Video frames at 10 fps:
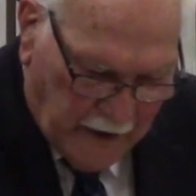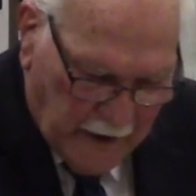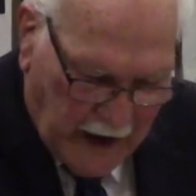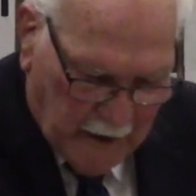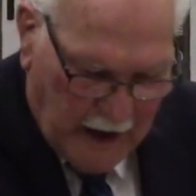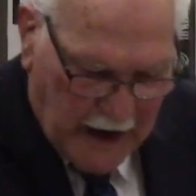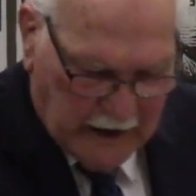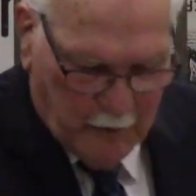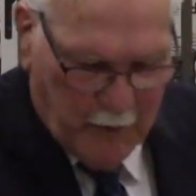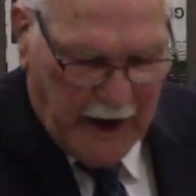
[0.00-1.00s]
thing I would like
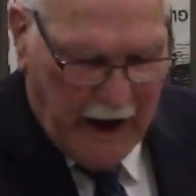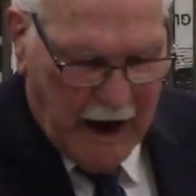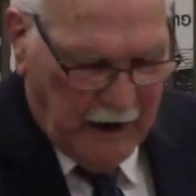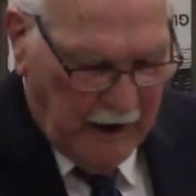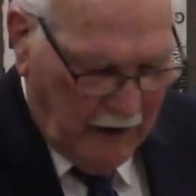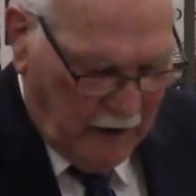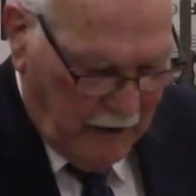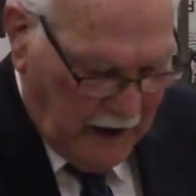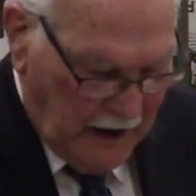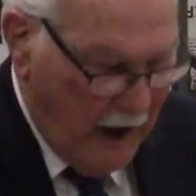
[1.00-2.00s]
to bring out here,
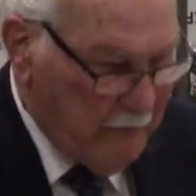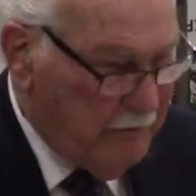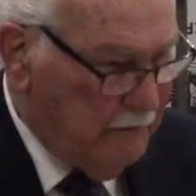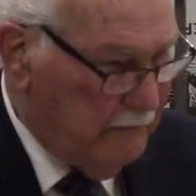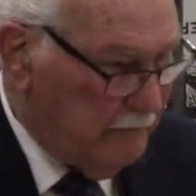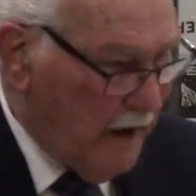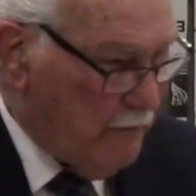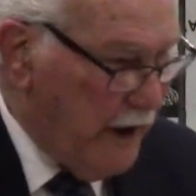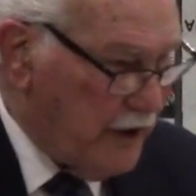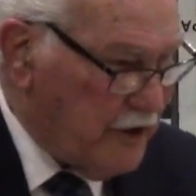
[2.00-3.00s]
and I've, i
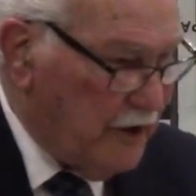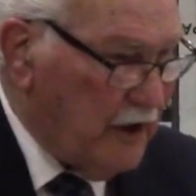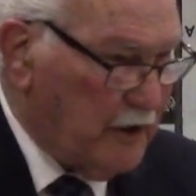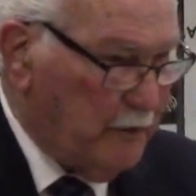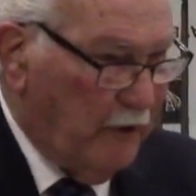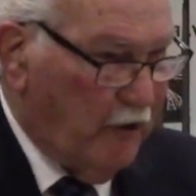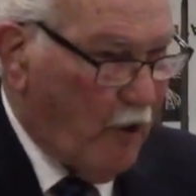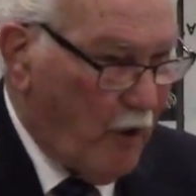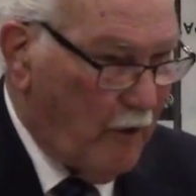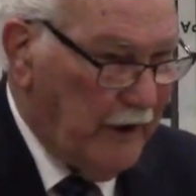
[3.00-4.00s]
mentioned this
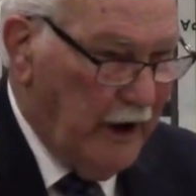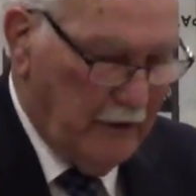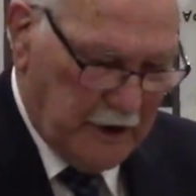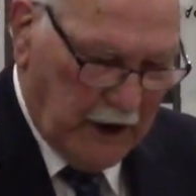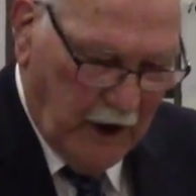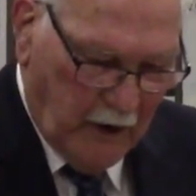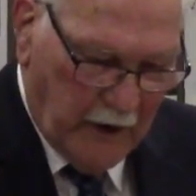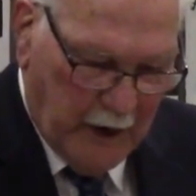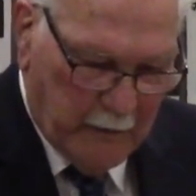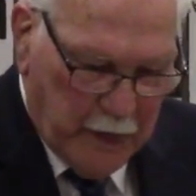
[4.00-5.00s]
before years ago,
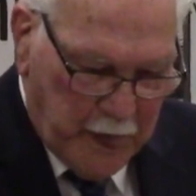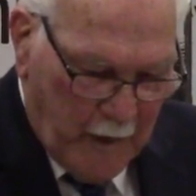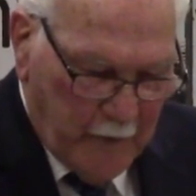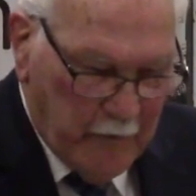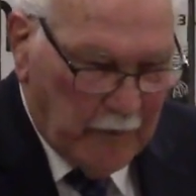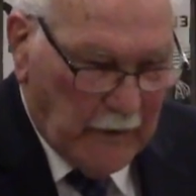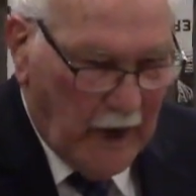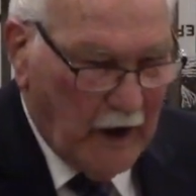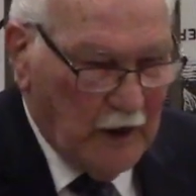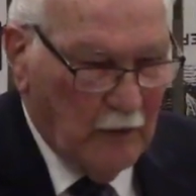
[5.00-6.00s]
that
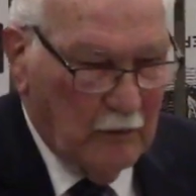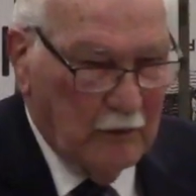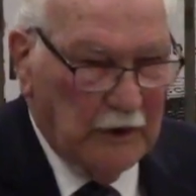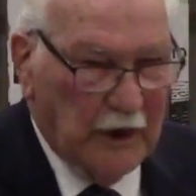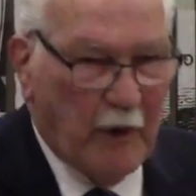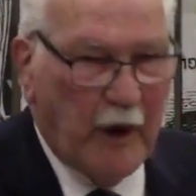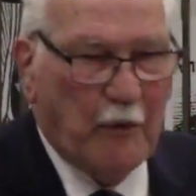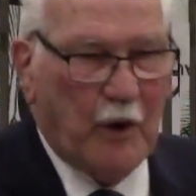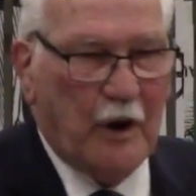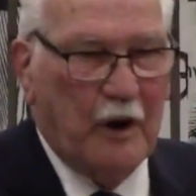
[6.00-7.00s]
uh, the, the, Greek
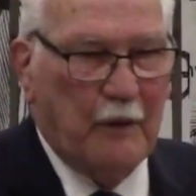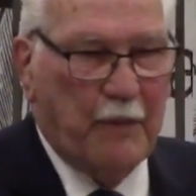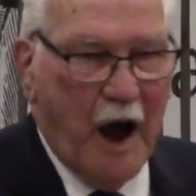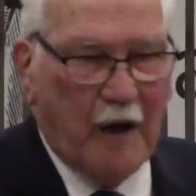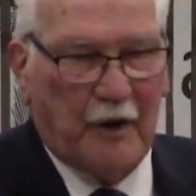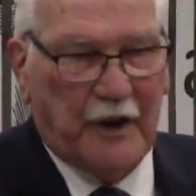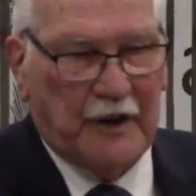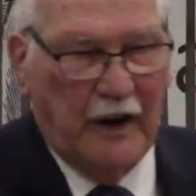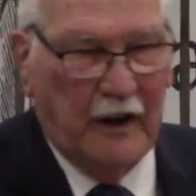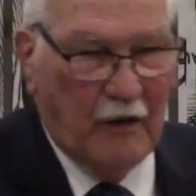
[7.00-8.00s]
word
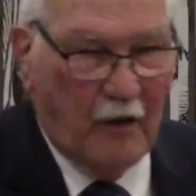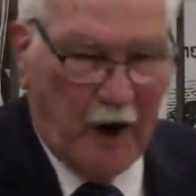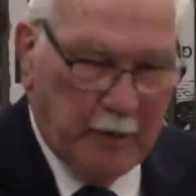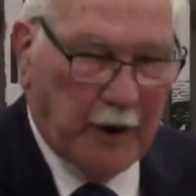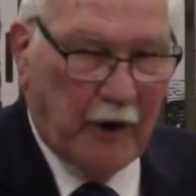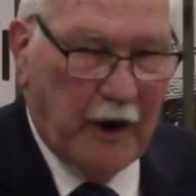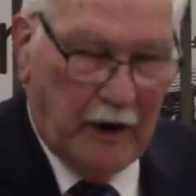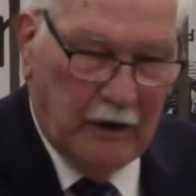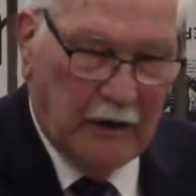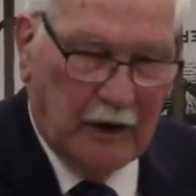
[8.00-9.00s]
hypocrisy, or hypocrite,
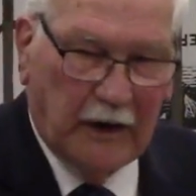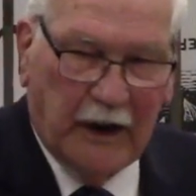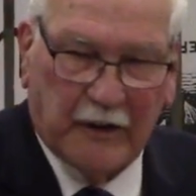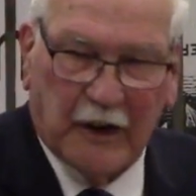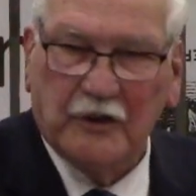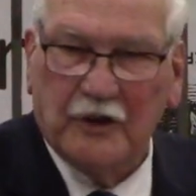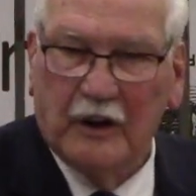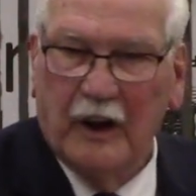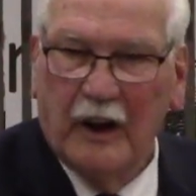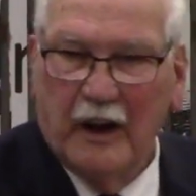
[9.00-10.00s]
I guess I should,
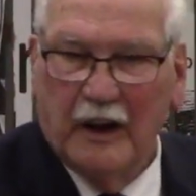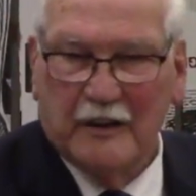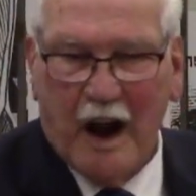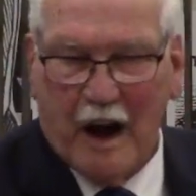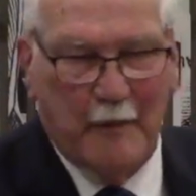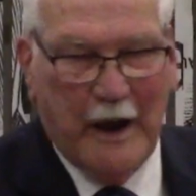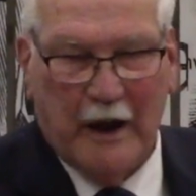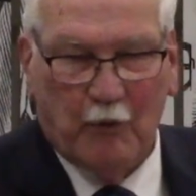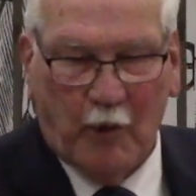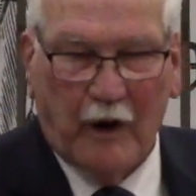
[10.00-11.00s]
is not a
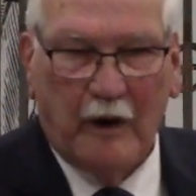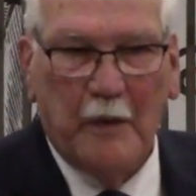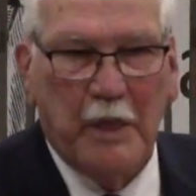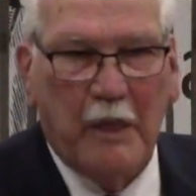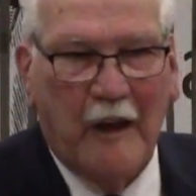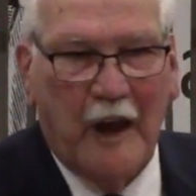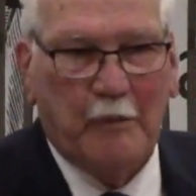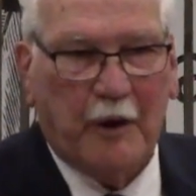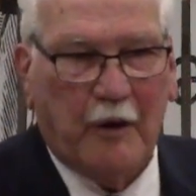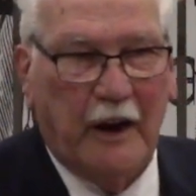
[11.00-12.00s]
bad word.
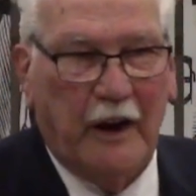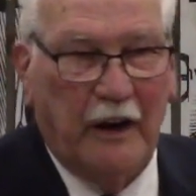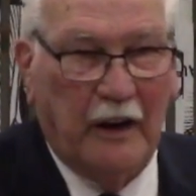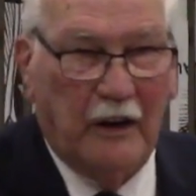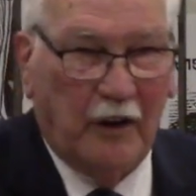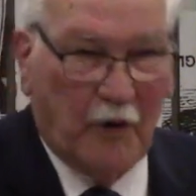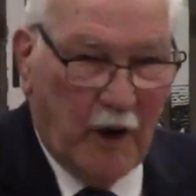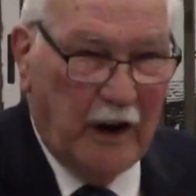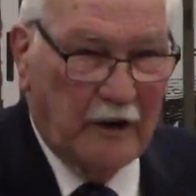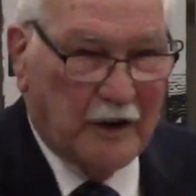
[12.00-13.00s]
Hypocrite in
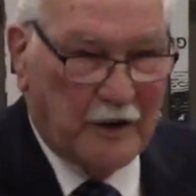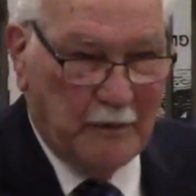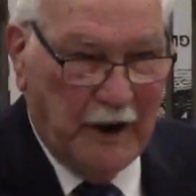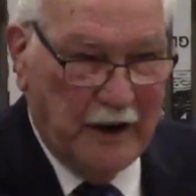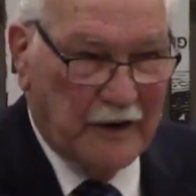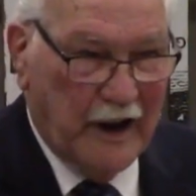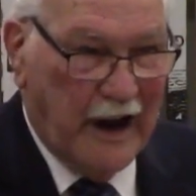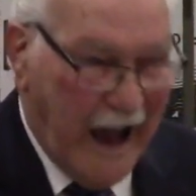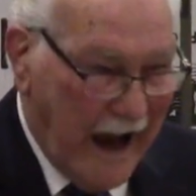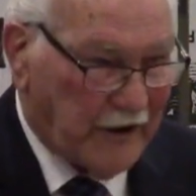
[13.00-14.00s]
Greek just means an
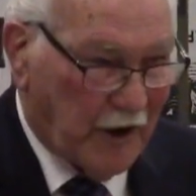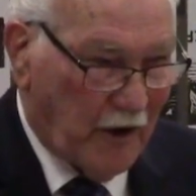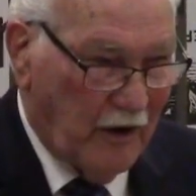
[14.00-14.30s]
actor.